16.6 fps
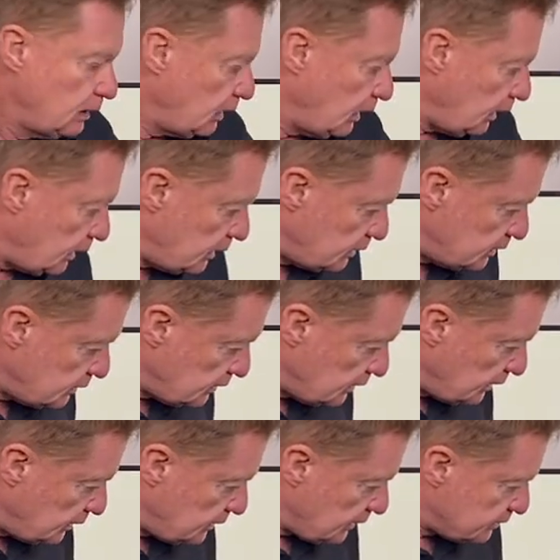And
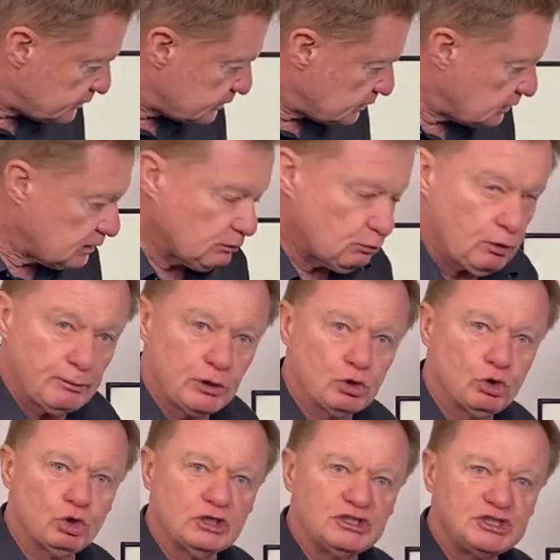it has what we
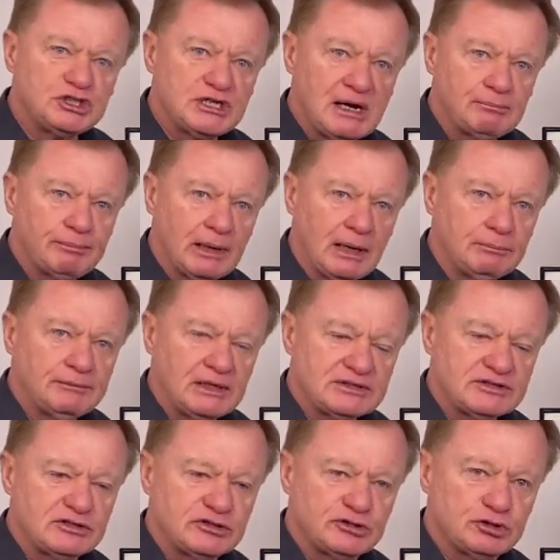call a jump up.
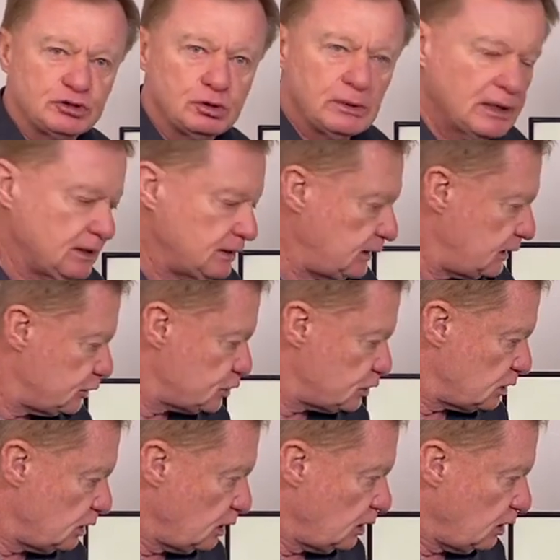That's a sewer
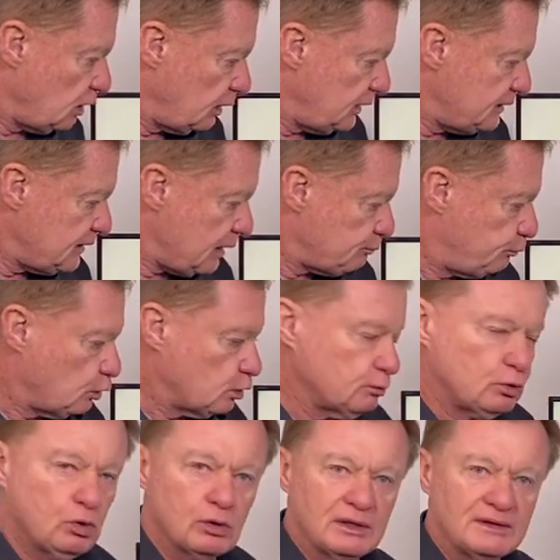connection in that bottom
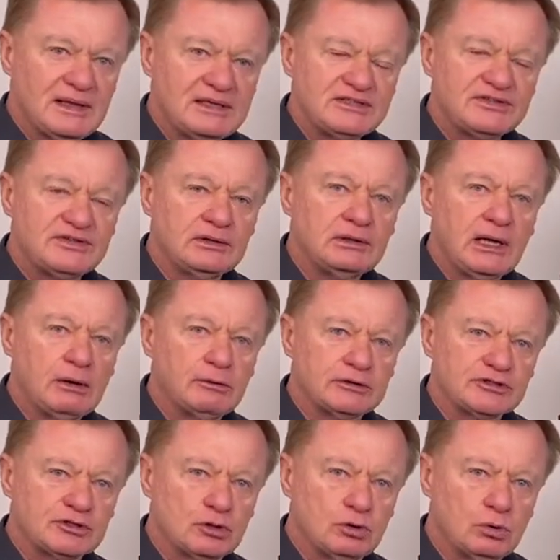corner. That's the
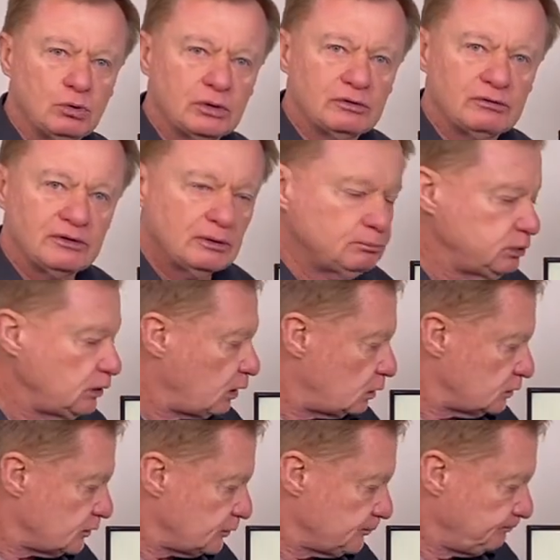lowest corner of the
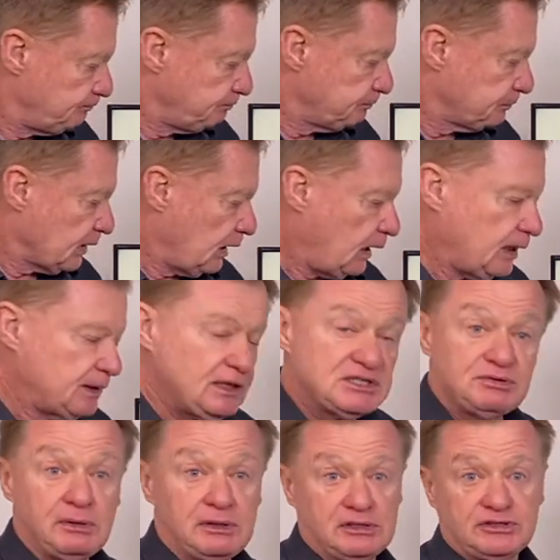block, and
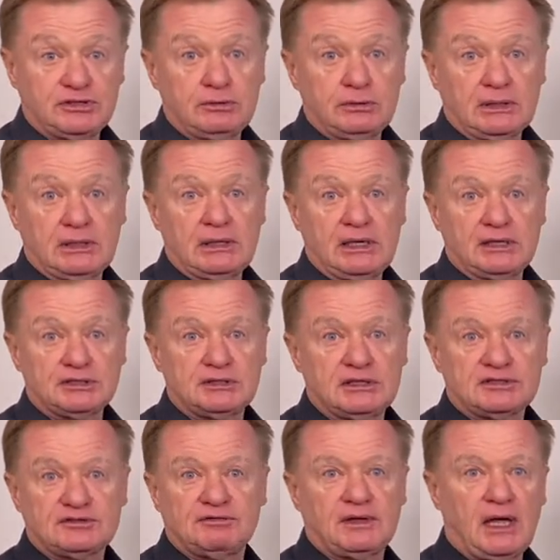that's where the sewer connection
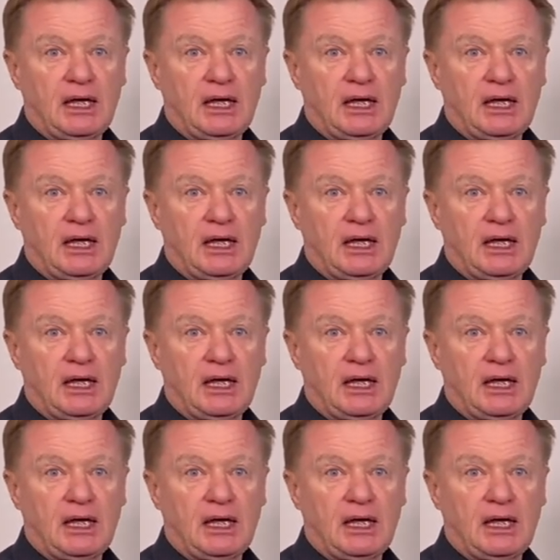is for the